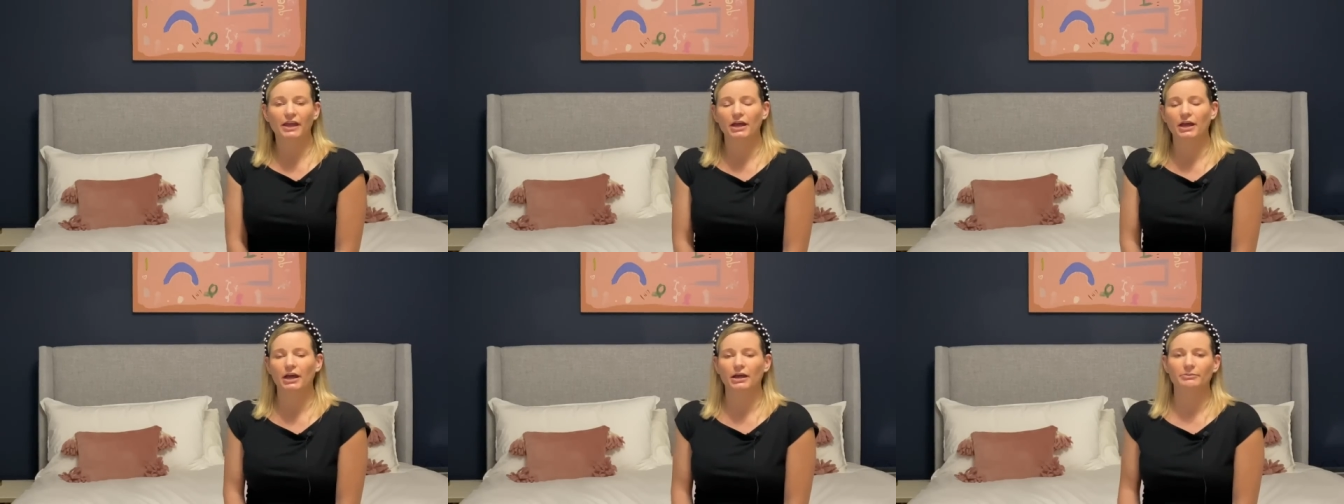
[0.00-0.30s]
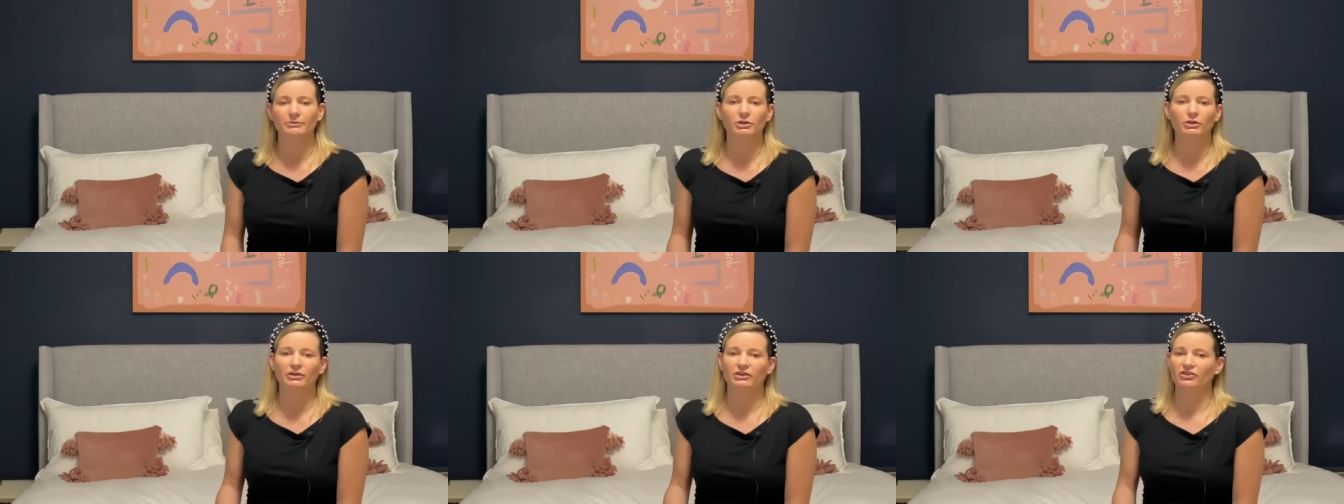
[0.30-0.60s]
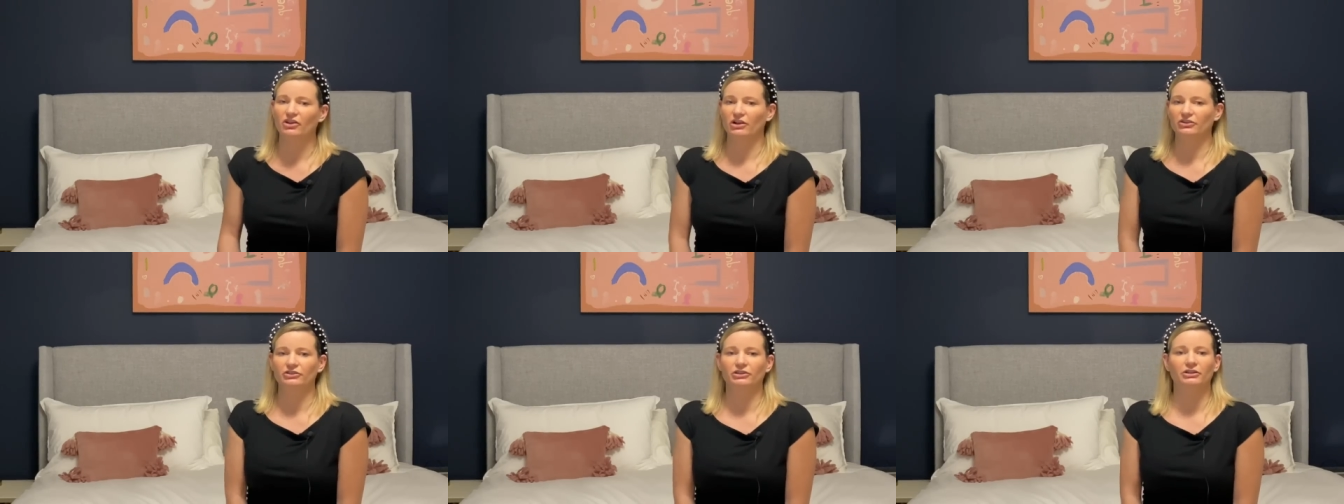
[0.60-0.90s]
Um, you can
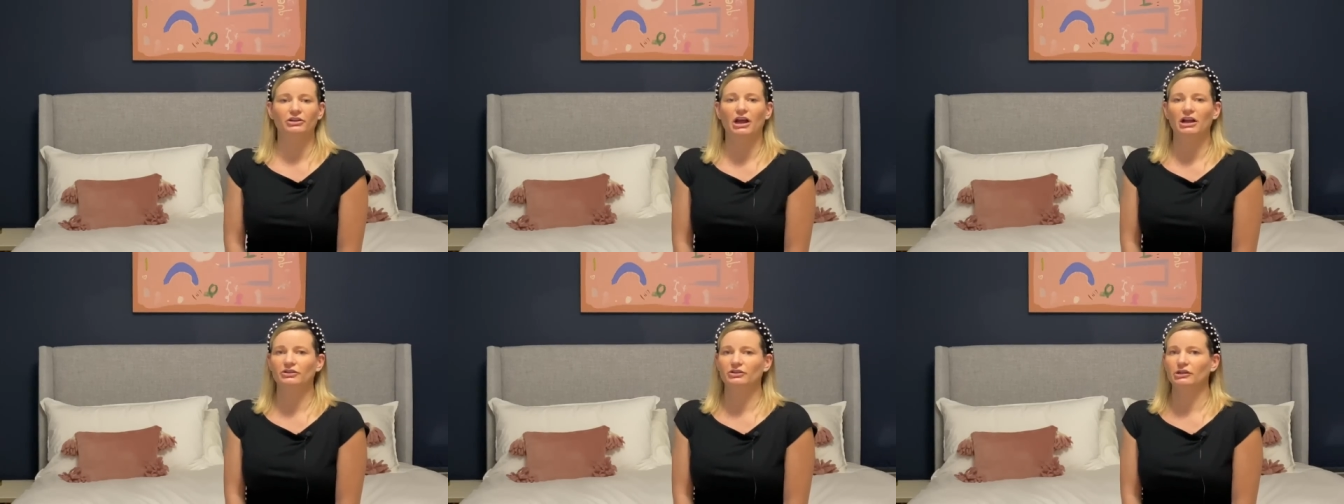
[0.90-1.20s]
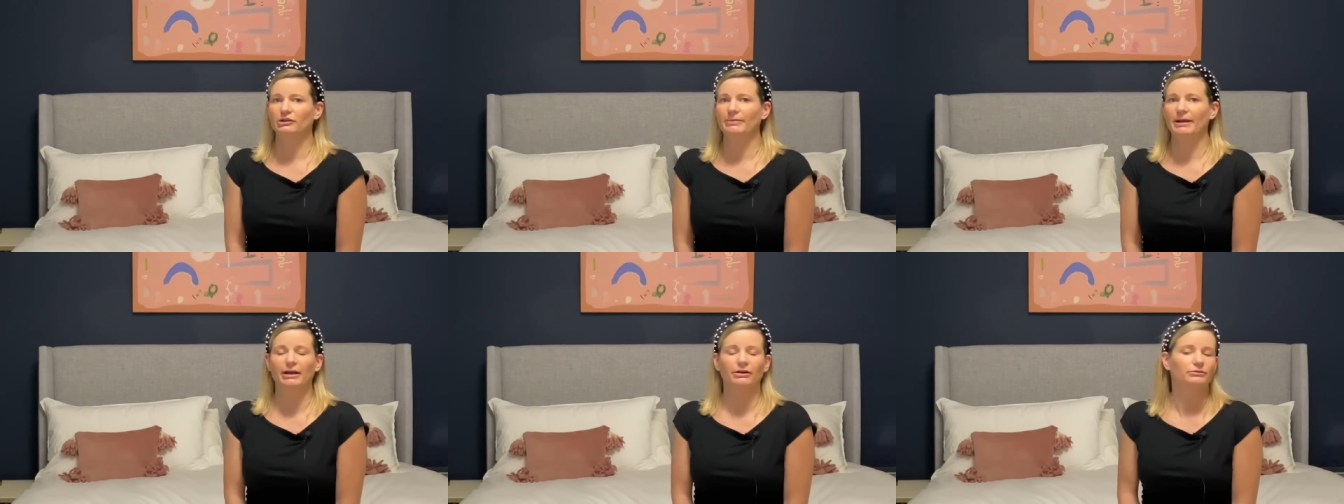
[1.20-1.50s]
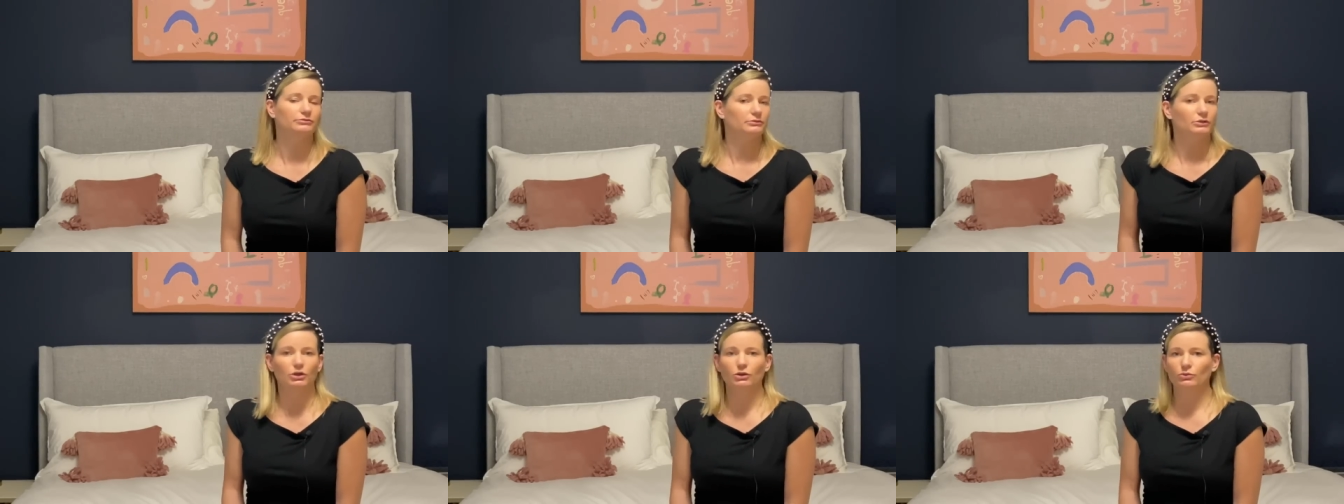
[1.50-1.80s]
talk to your doctor
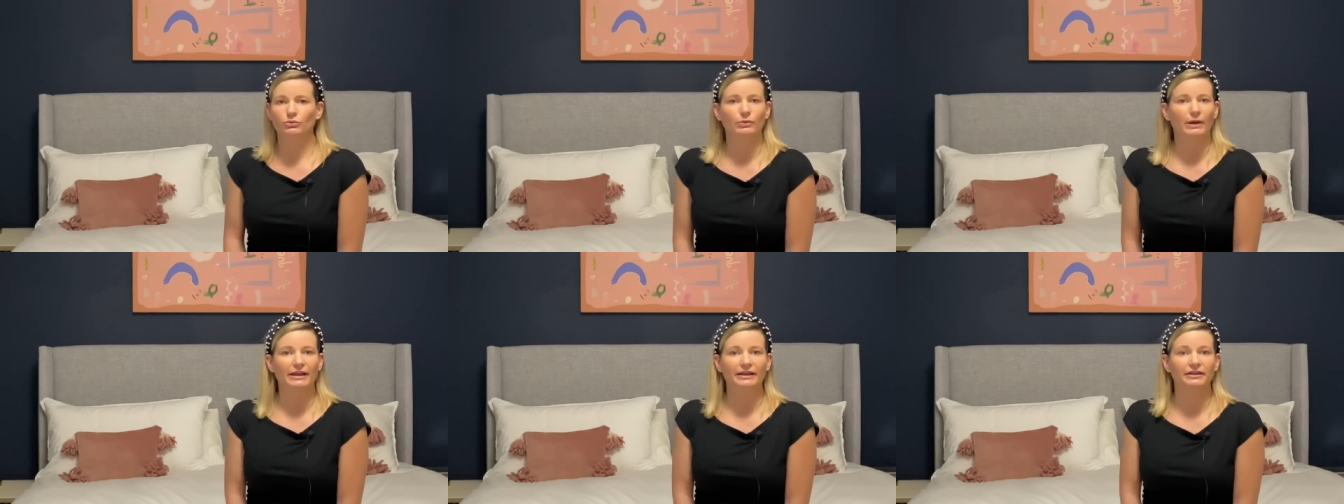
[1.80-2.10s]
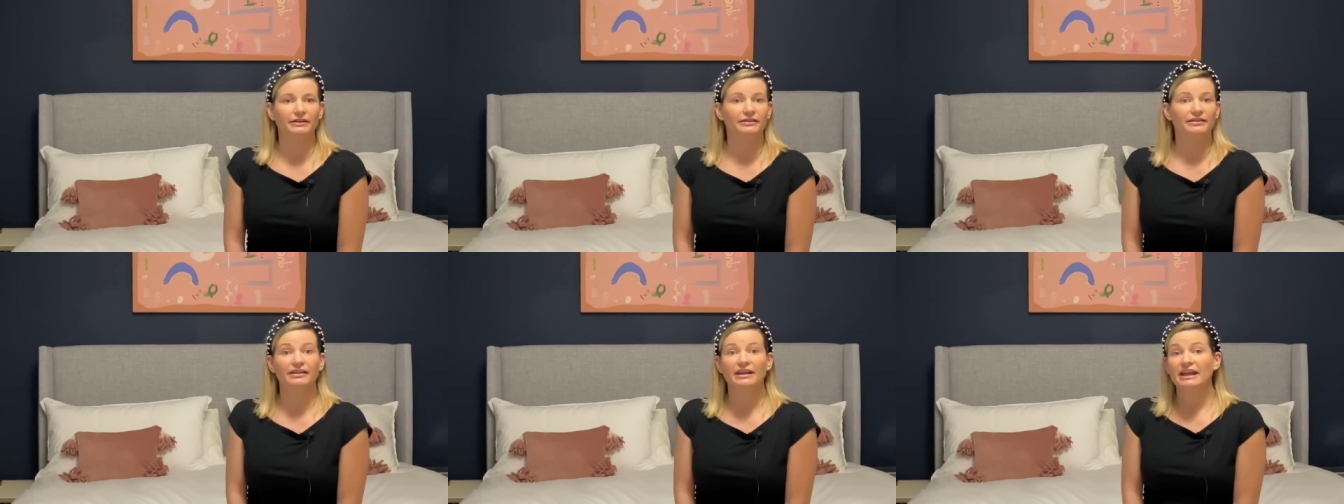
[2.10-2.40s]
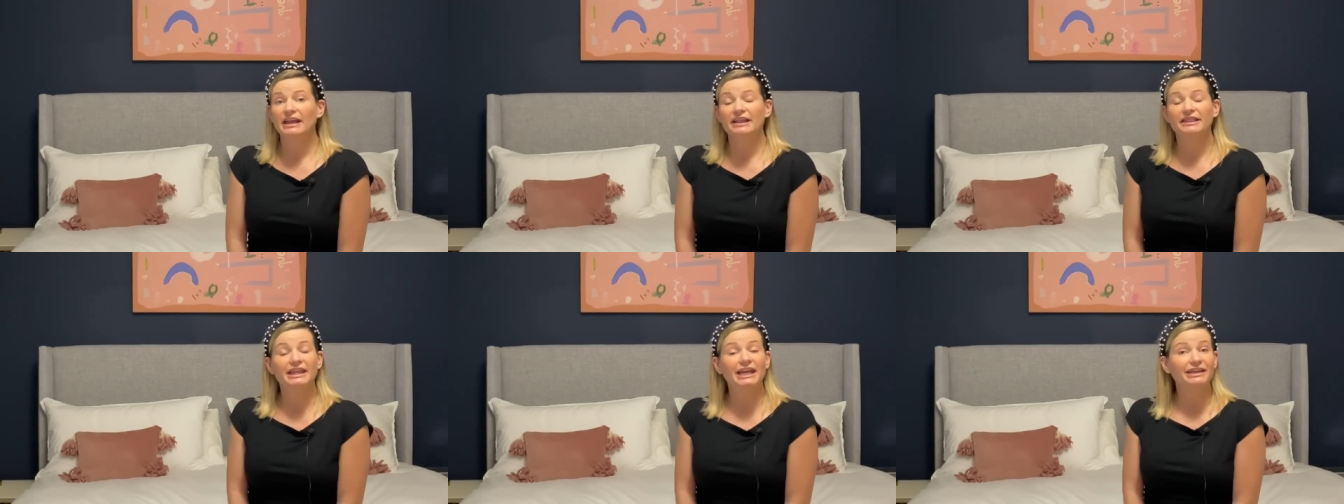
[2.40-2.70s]
about when
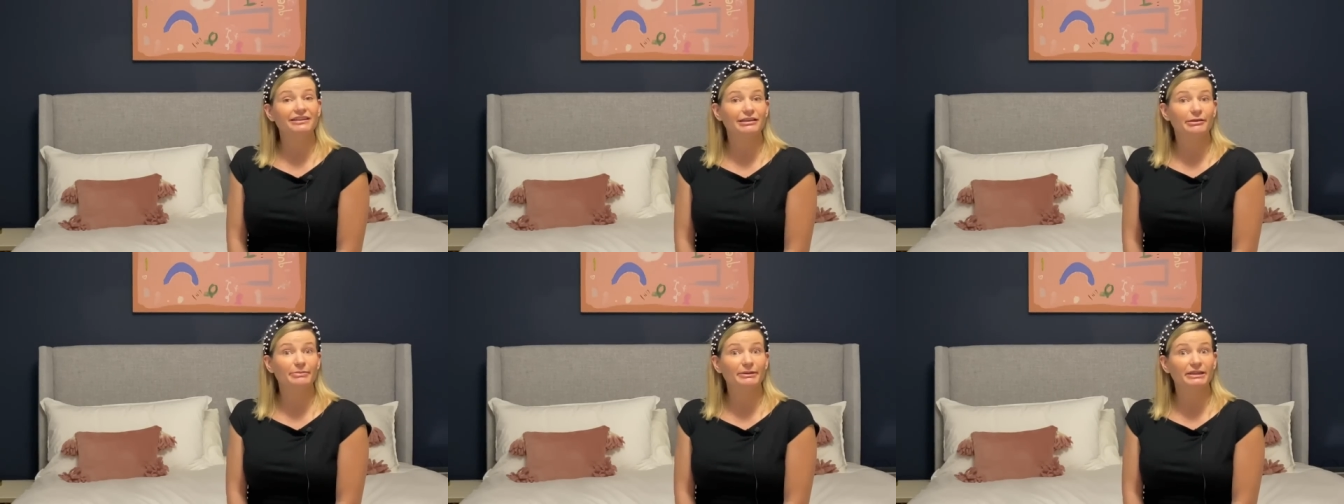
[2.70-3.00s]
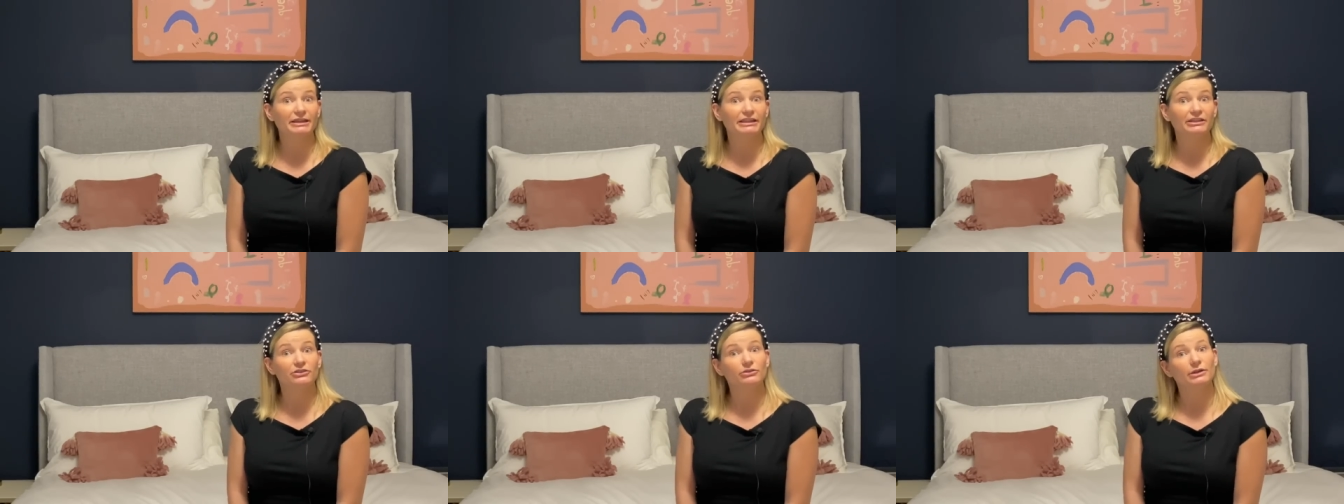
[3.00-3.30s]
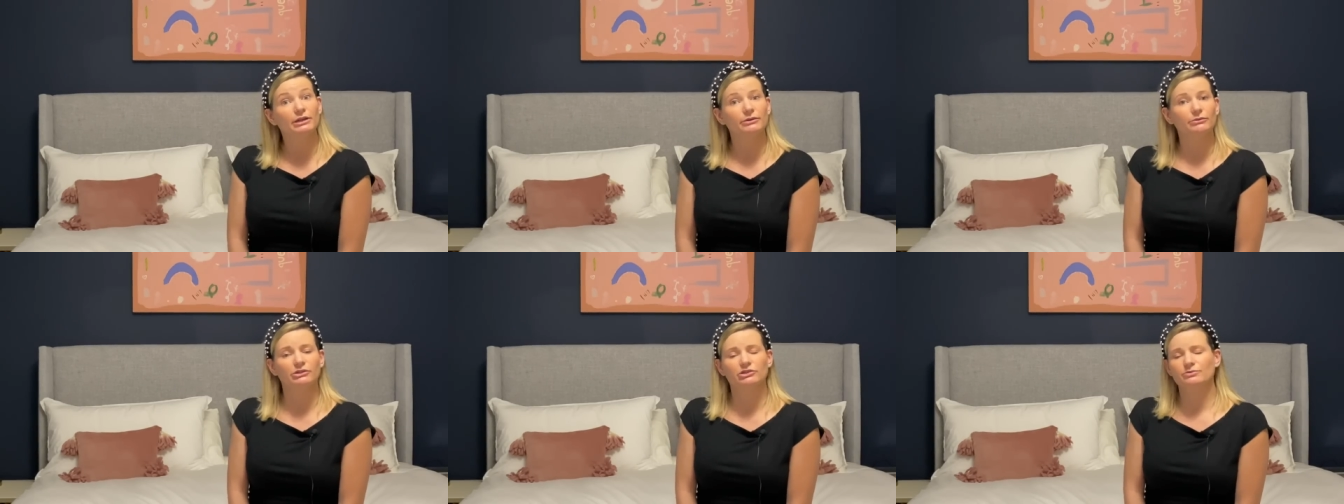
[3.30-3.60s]
they typically do
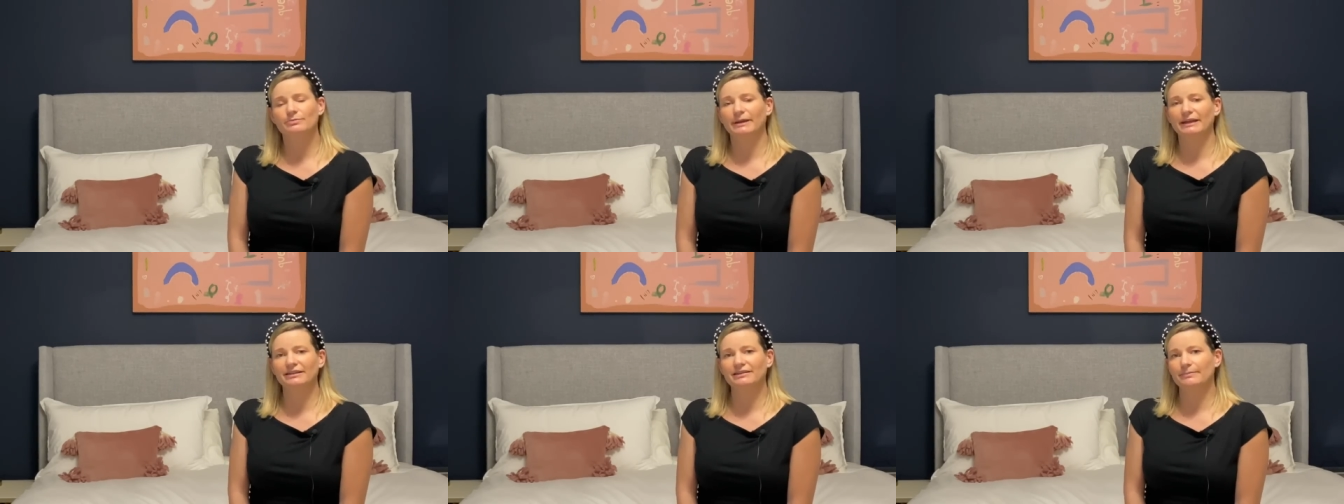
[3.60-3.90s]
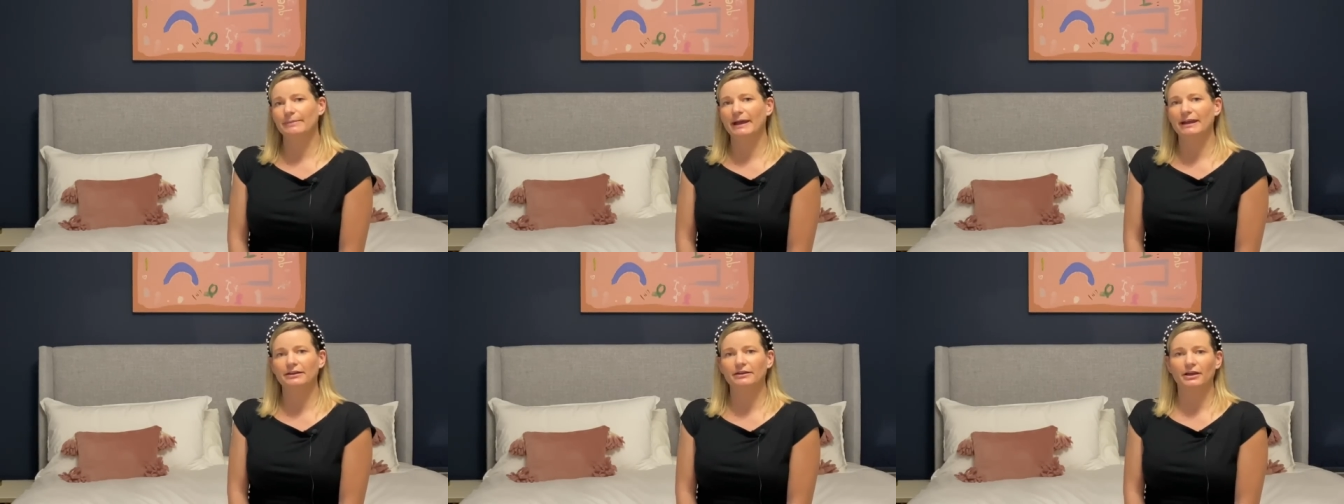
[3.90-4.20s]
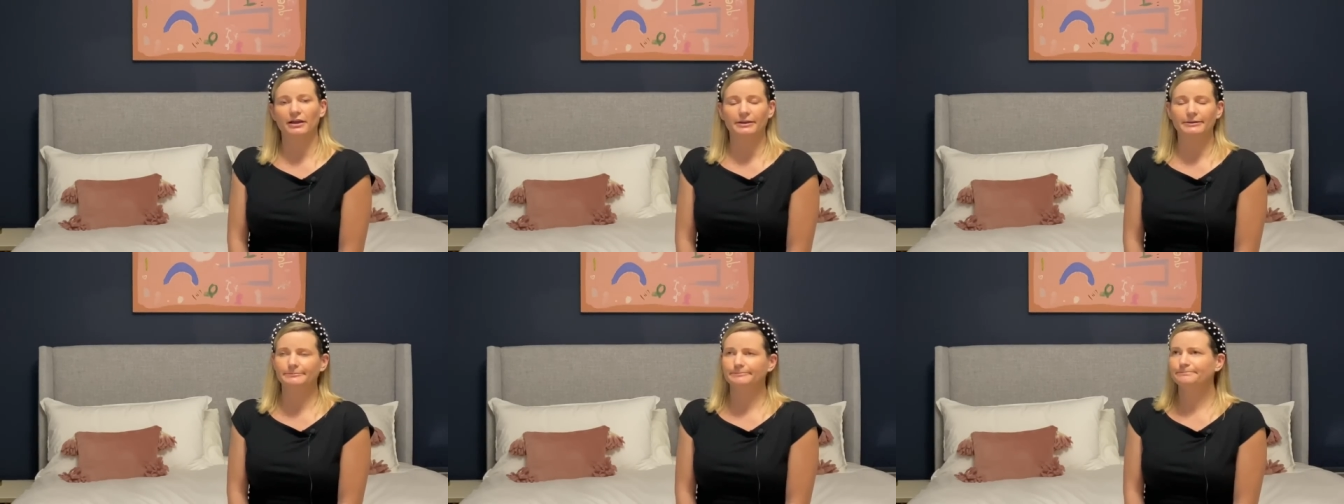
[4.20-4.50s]
it, which might depend
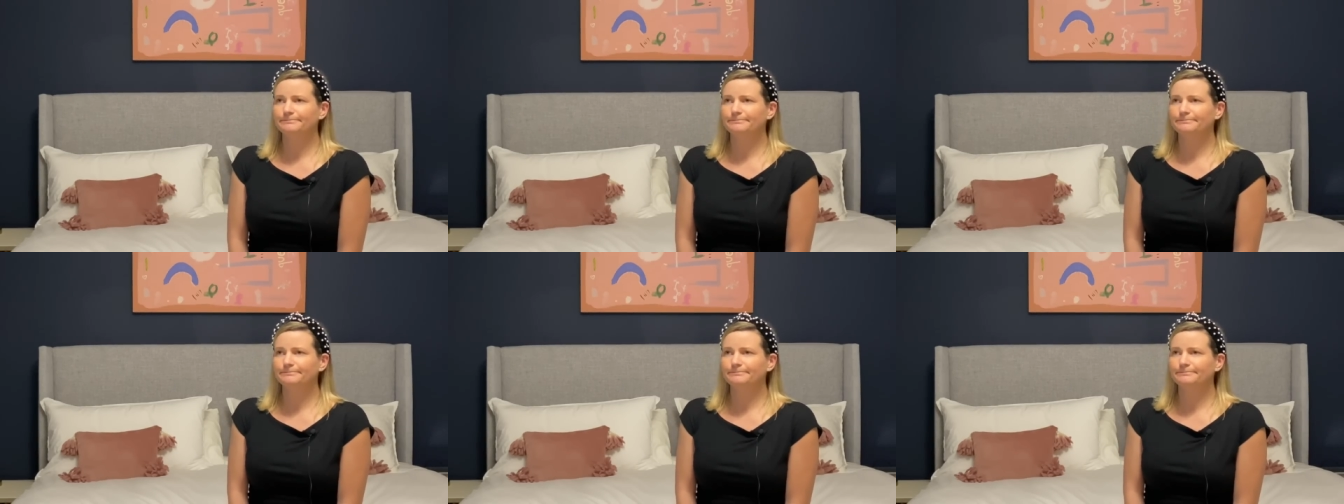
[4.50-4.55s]
on